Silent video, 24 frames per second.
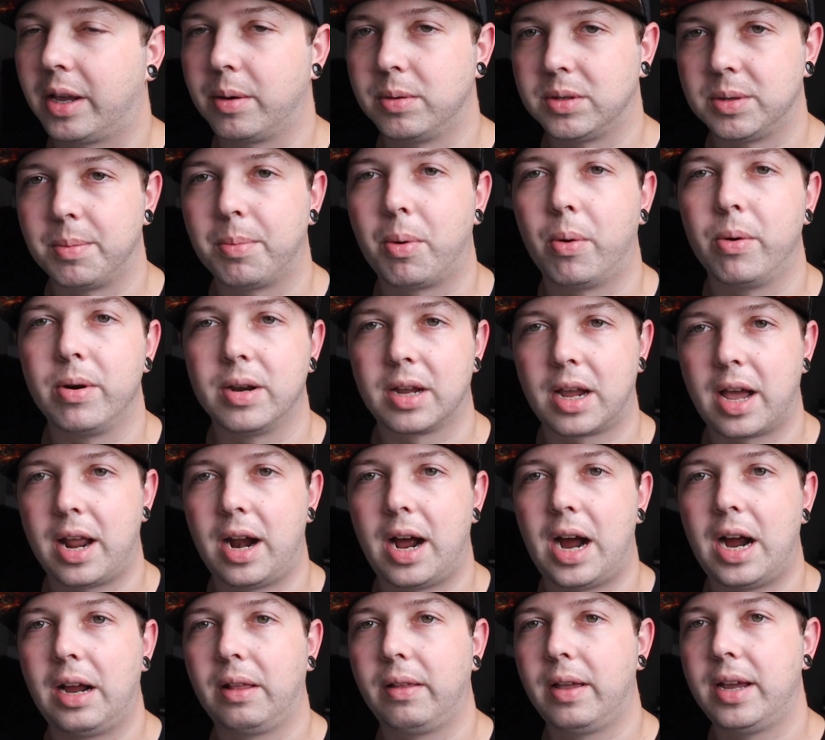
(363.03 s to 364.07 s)
it was important to kind
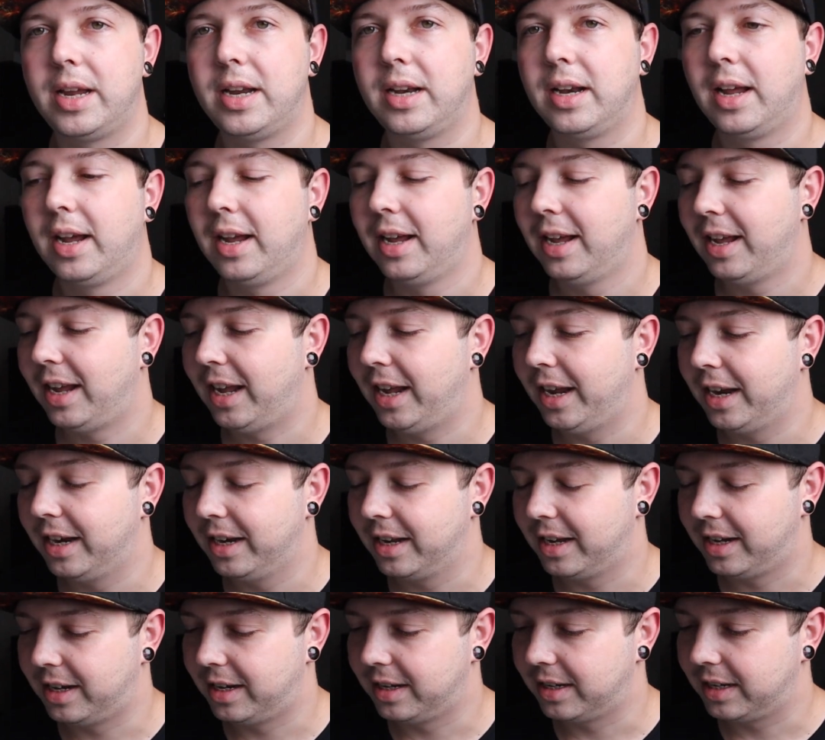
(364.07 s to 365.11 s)
of highlight and
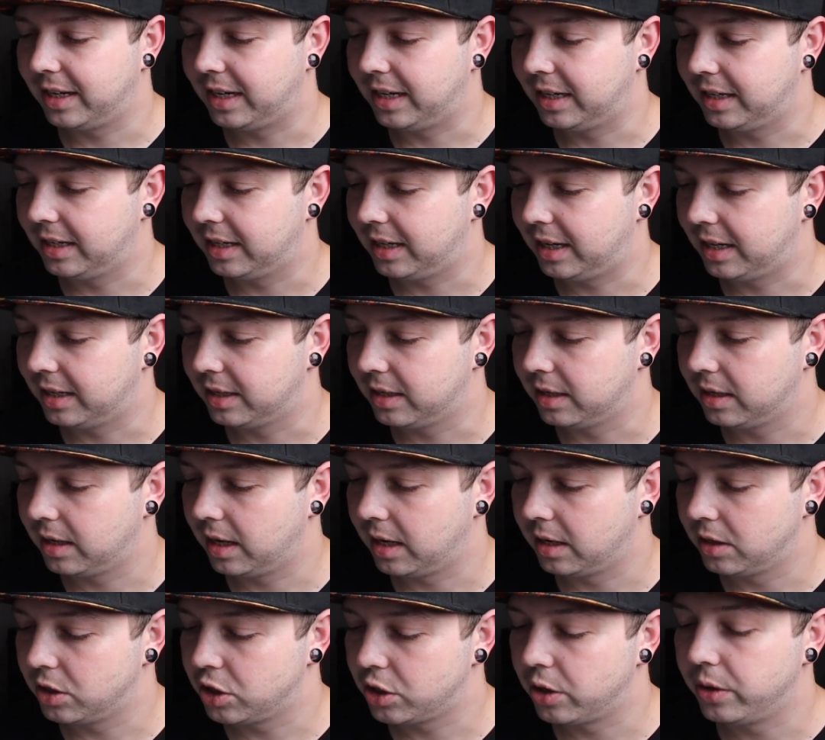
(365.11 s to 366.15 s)

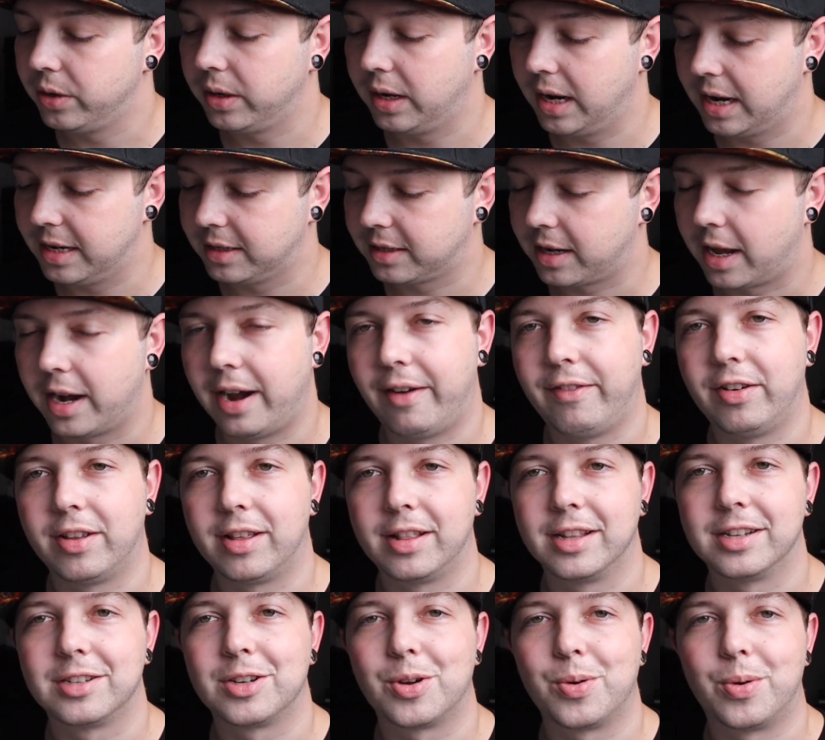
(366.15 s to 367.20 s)
show you guys kind of
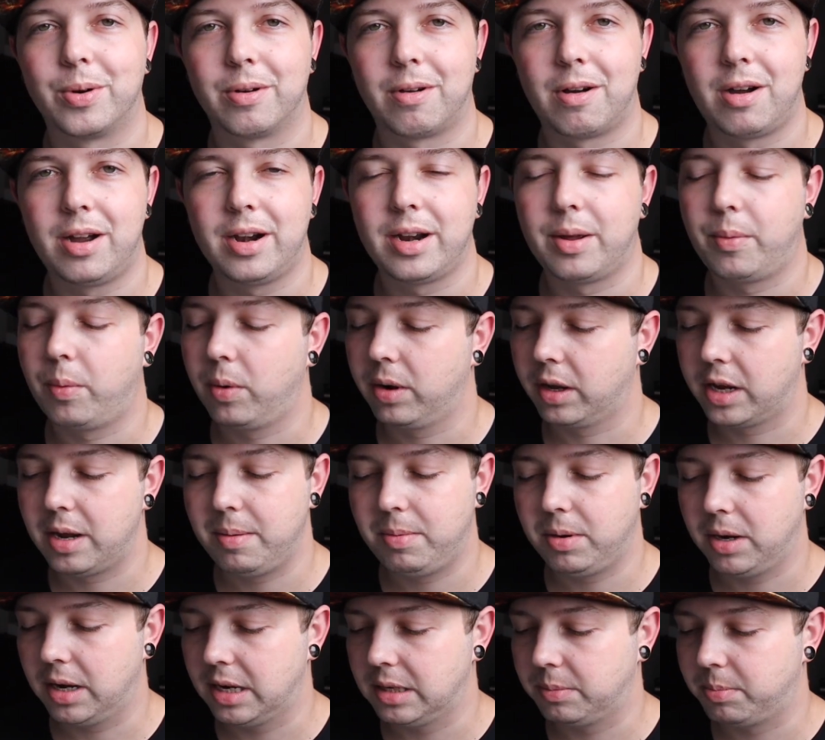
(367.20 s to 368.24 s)
everything that's going on. I want to
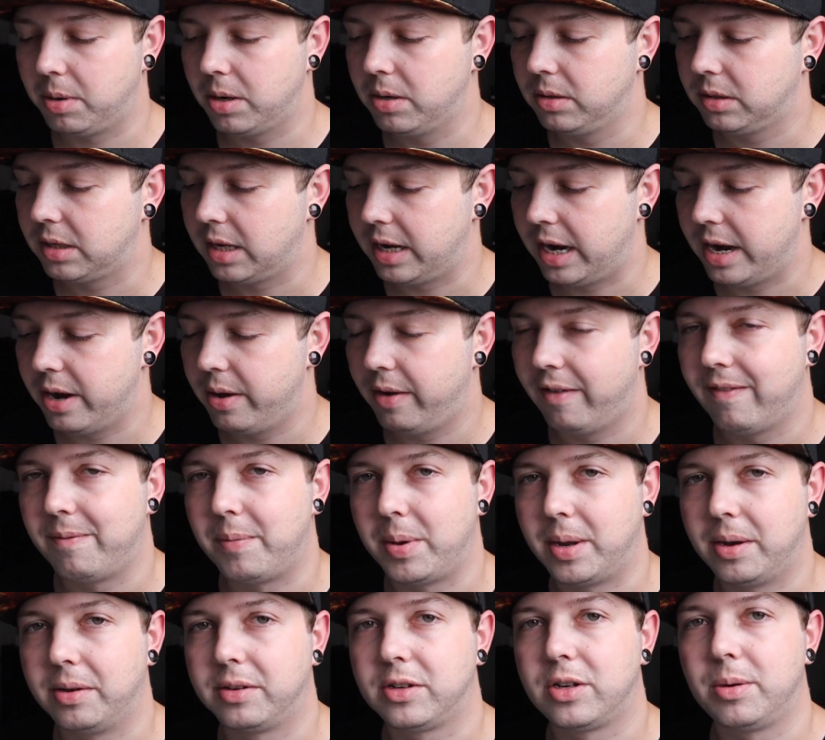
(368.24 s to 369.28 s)
keep you guys posted. I know I've
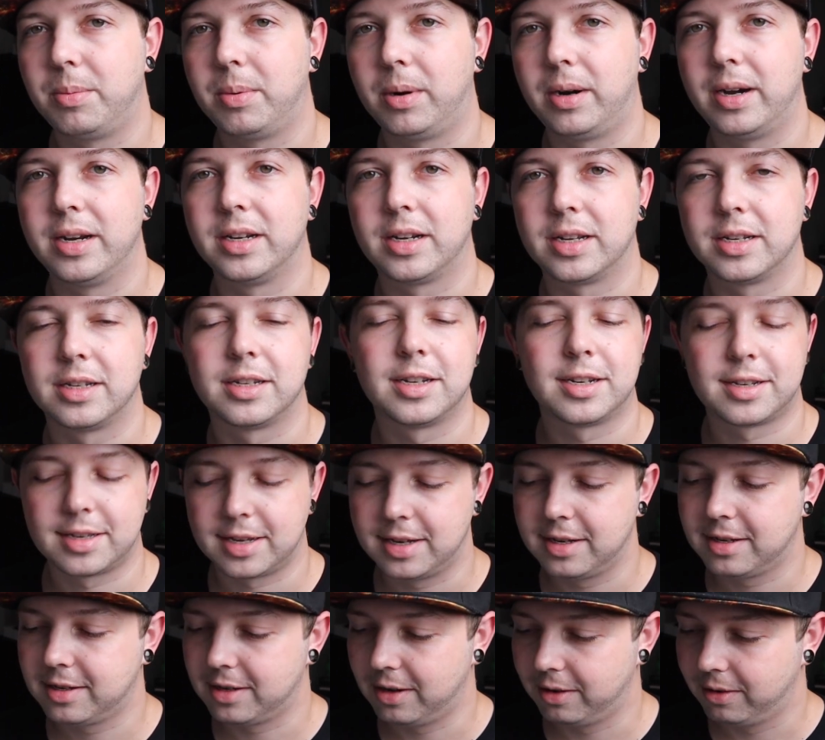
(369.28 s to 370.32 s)
been super
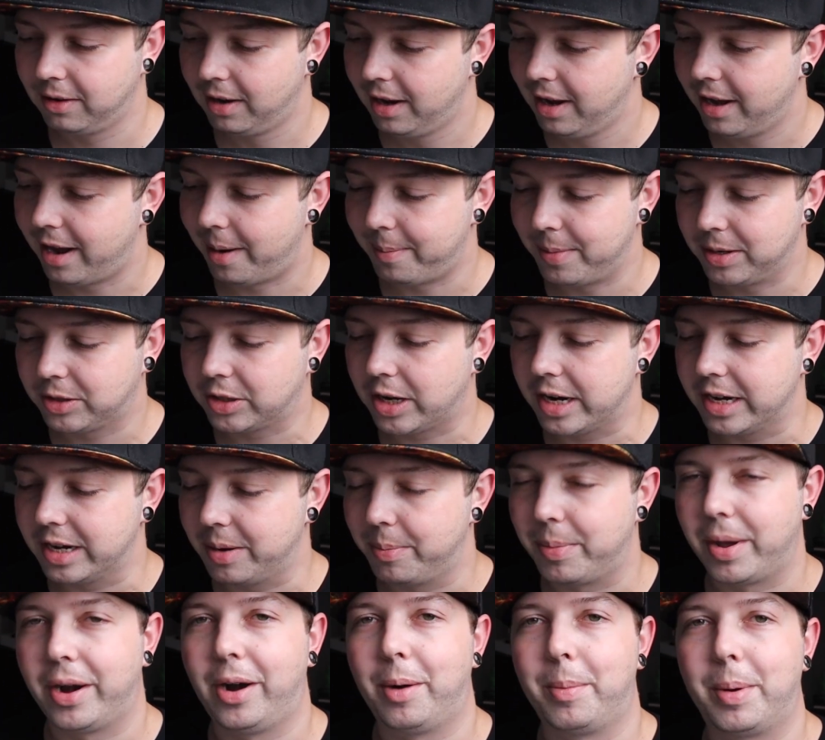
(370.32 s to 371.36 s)
inconsistent, so I'm gonna try to
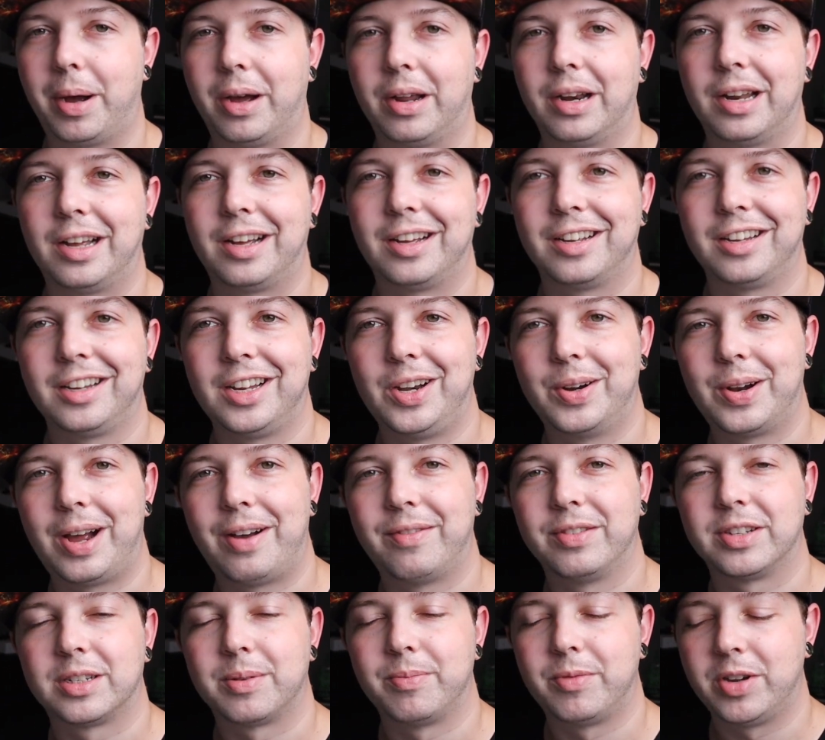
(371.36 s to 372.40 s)
get better about
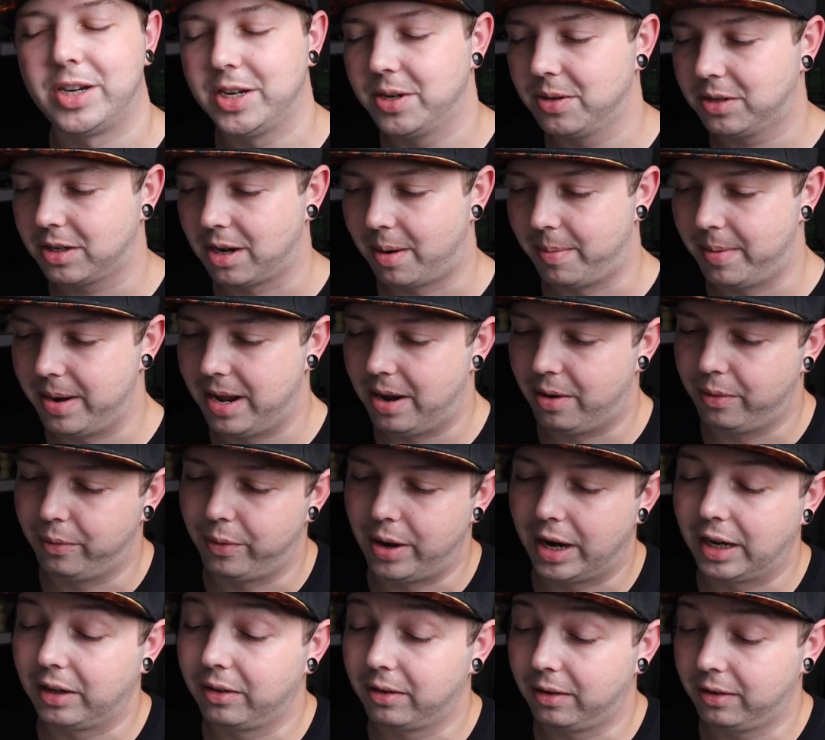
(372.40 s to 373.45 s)
having some videos coming out
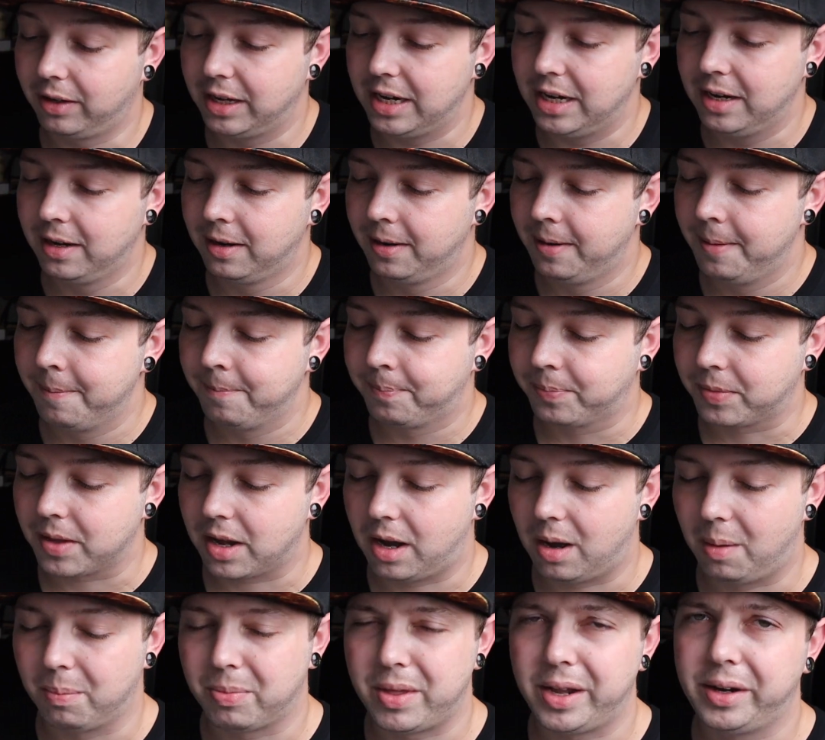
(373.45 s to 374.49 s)
regularly.
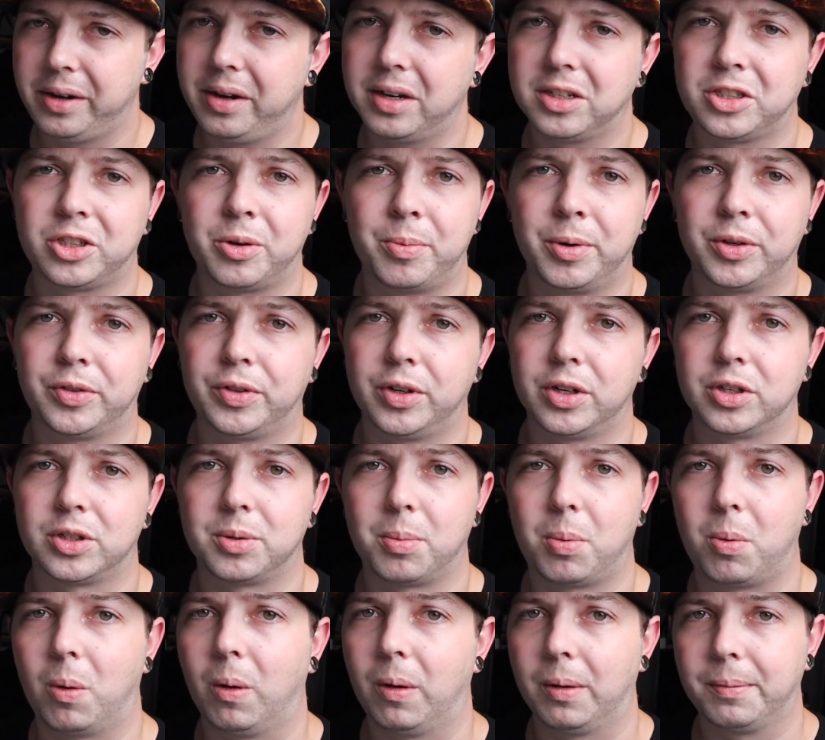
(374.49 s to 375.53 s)
Thank you guys so much for your
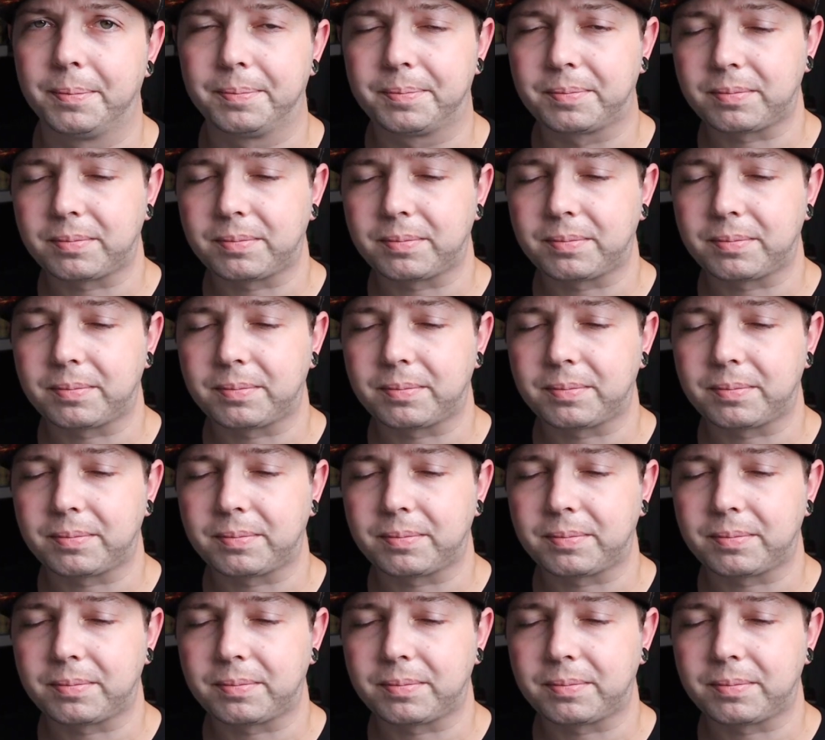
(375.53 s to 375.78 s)
support.